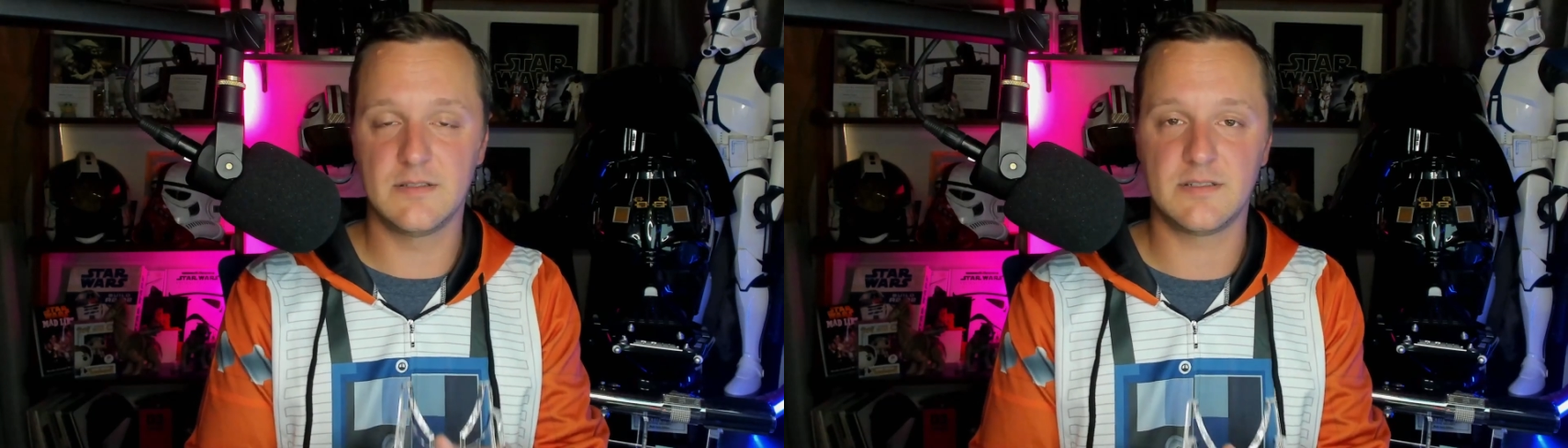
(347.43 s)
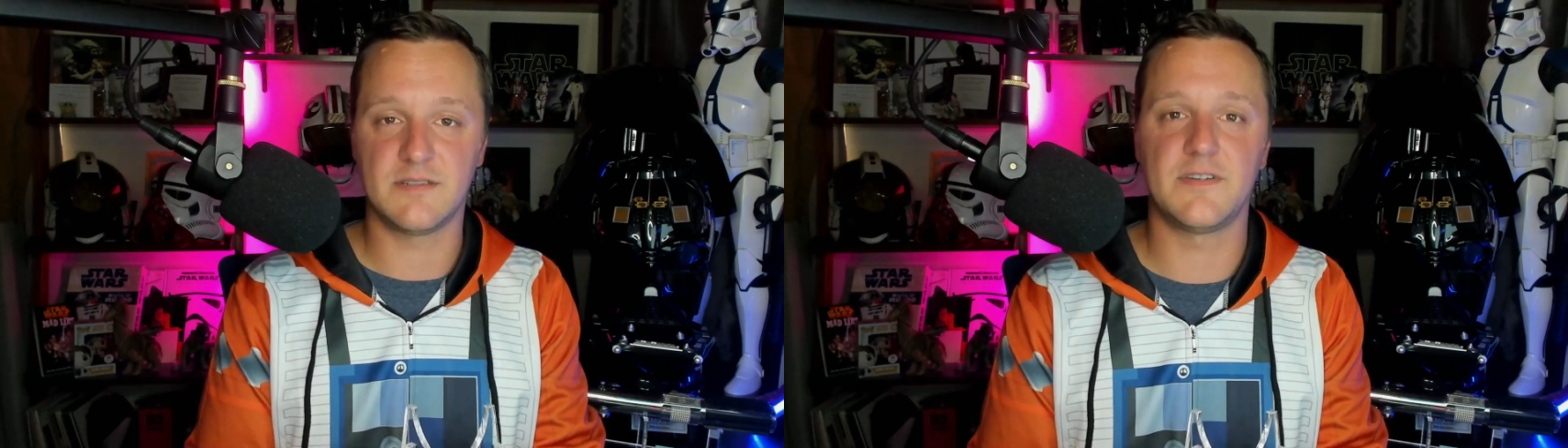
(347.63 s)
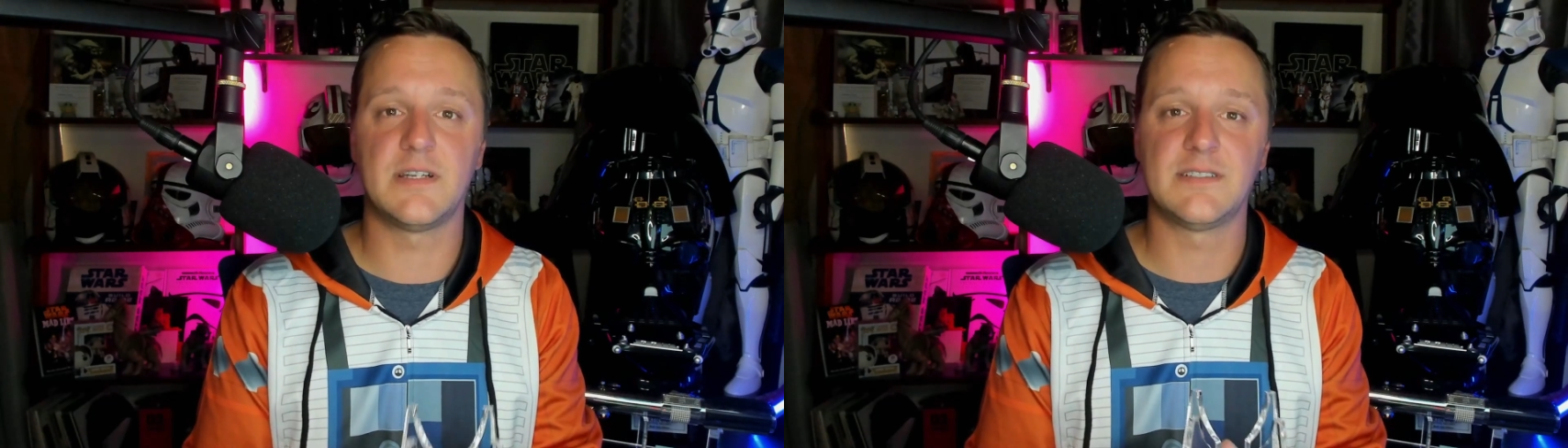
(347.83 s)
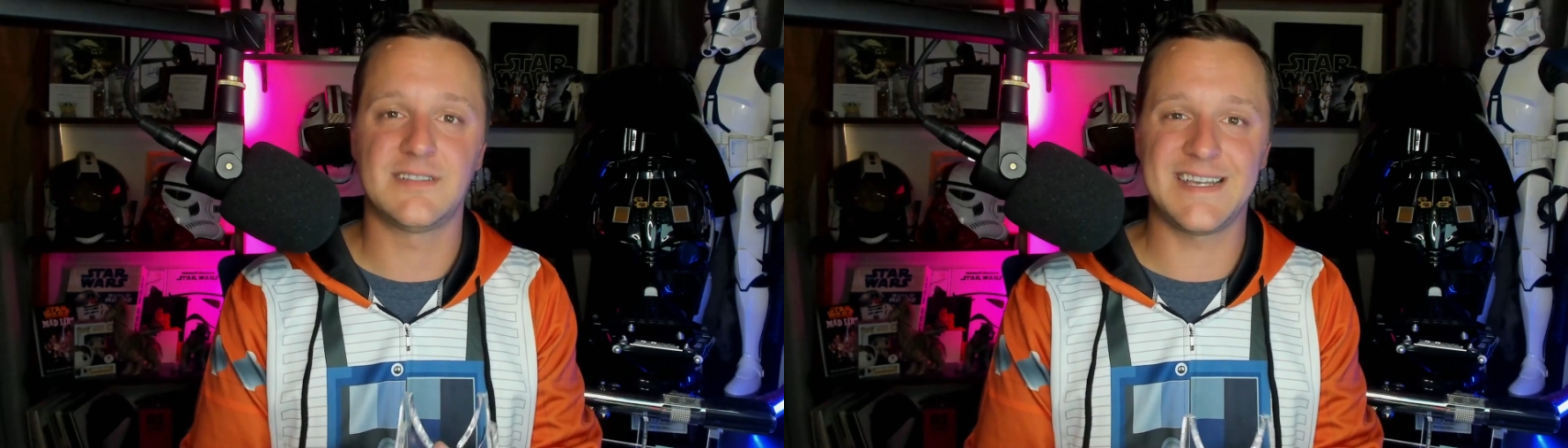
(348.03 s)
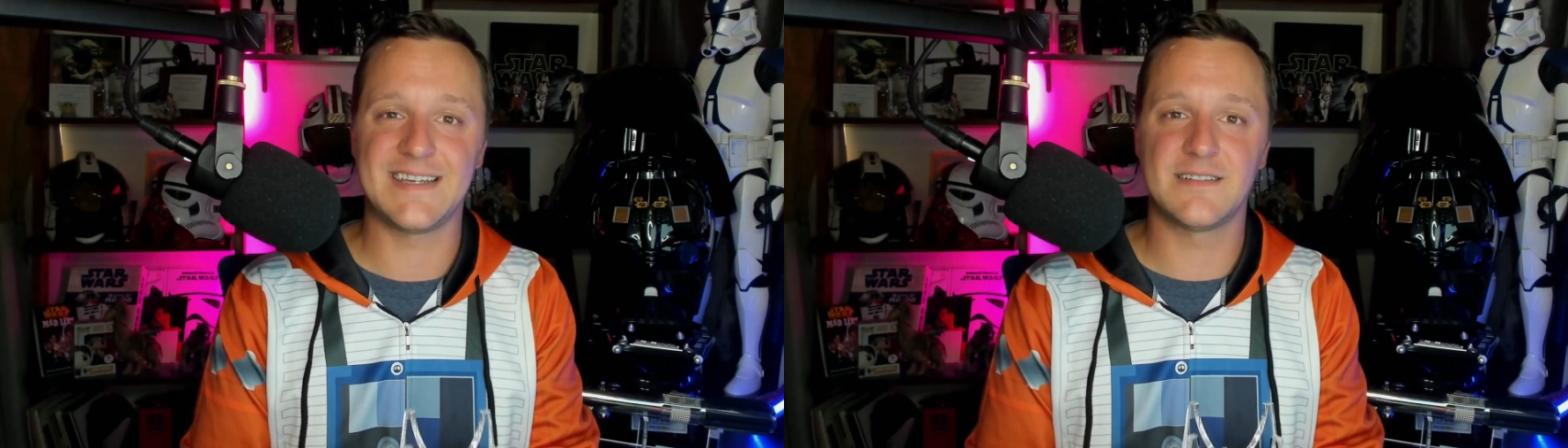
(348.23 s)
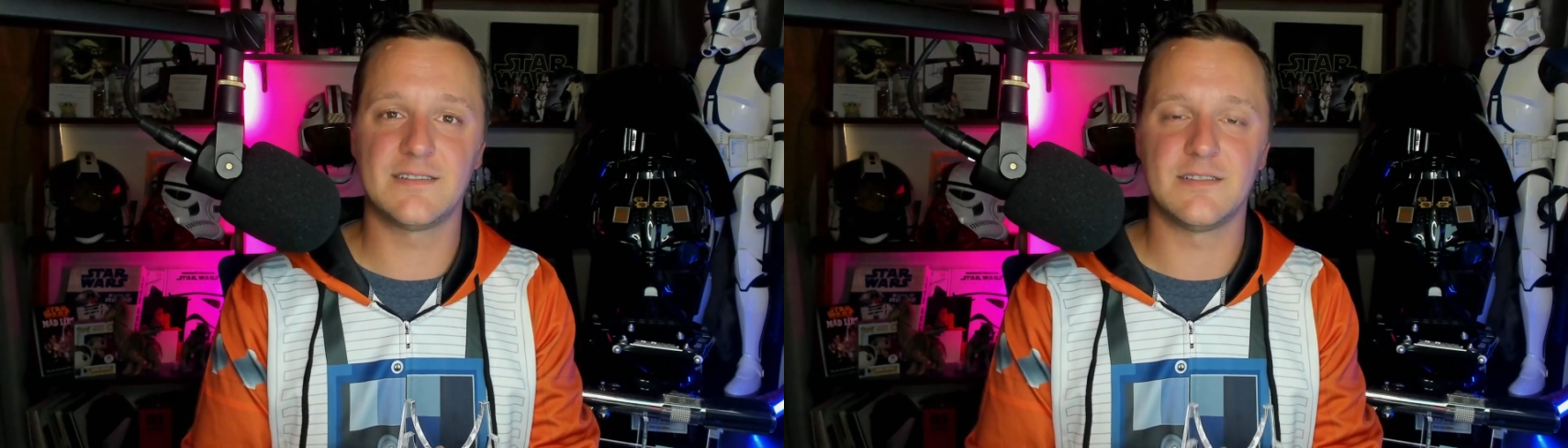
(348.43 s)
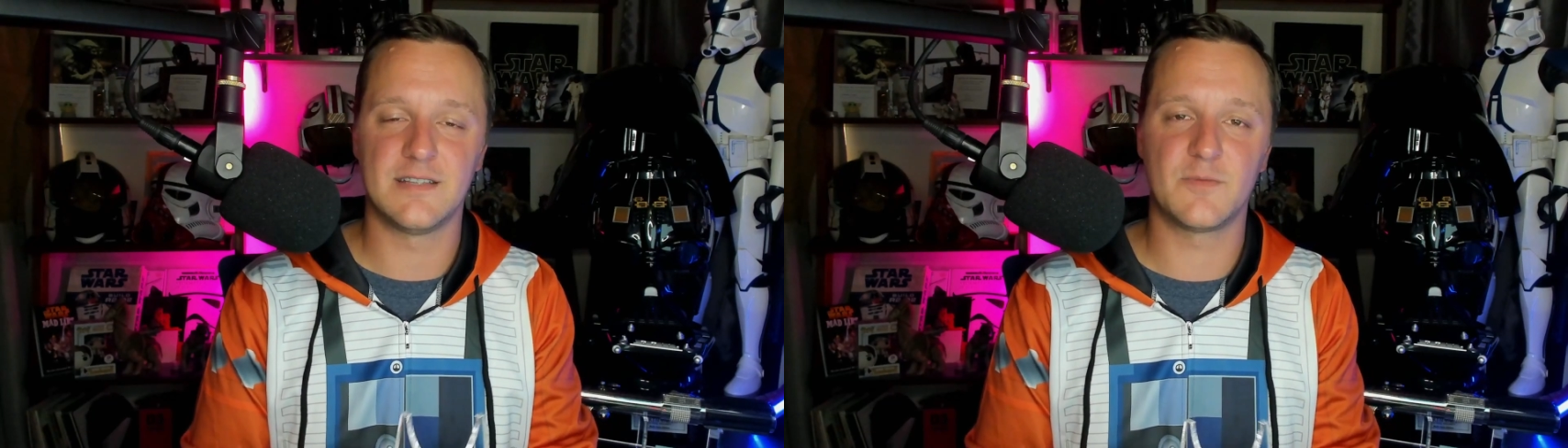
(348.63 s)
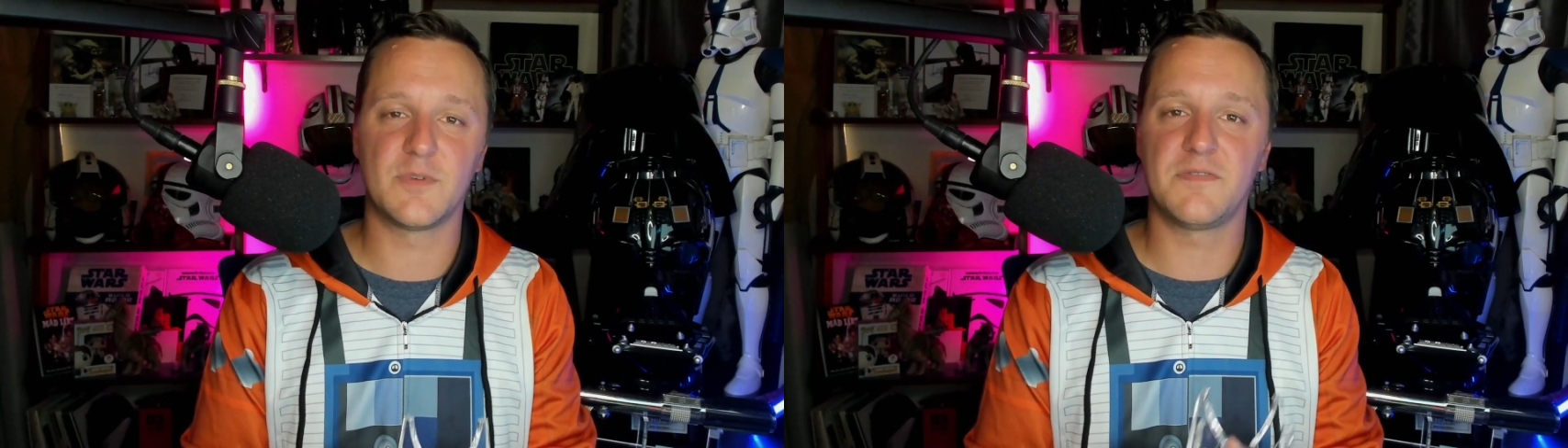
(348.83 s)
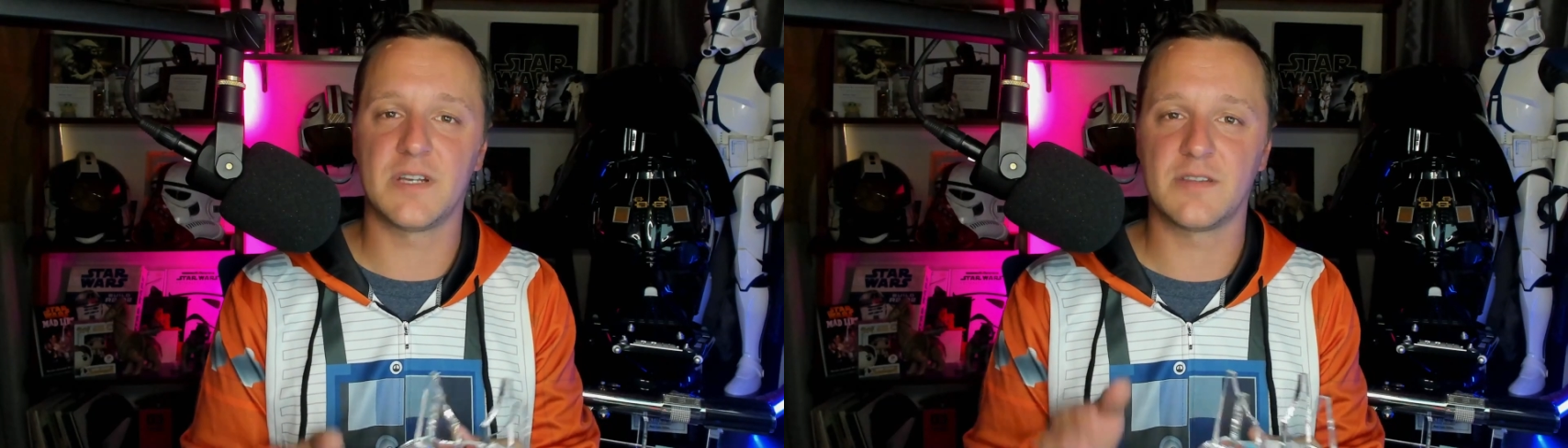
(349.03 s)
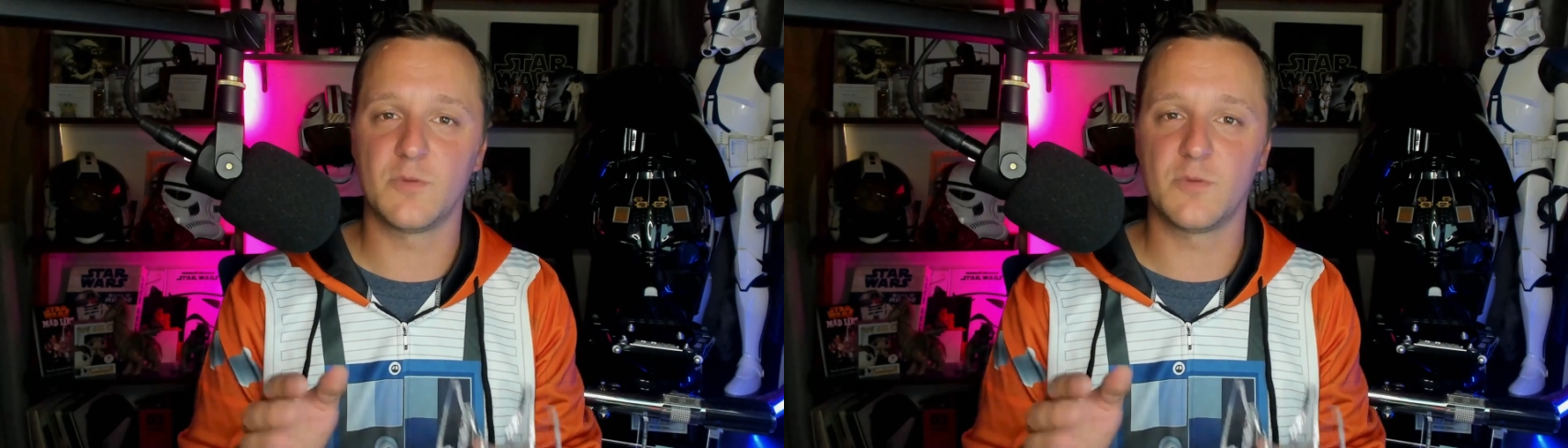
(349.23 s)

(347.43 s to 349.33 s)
to find stands that reflect the